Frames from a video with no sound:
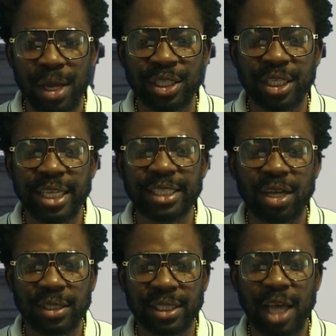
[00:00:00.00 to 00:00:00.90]
to
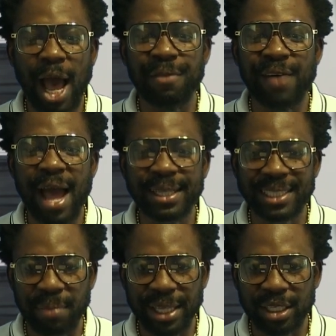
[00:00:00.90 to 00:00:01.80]
discuss the
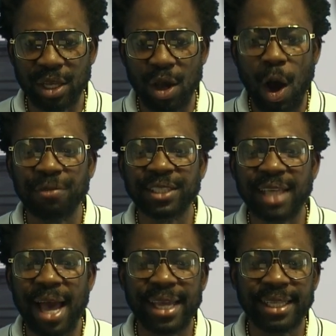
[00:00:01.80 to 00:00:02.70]
advancement of
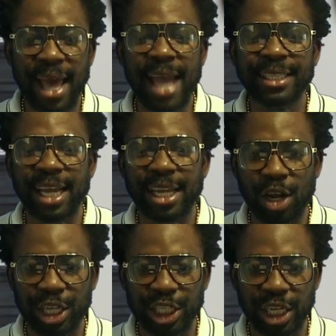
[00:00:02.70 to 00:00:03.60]
science and
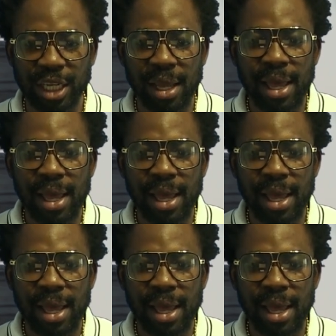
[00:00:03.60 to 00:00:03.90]
technology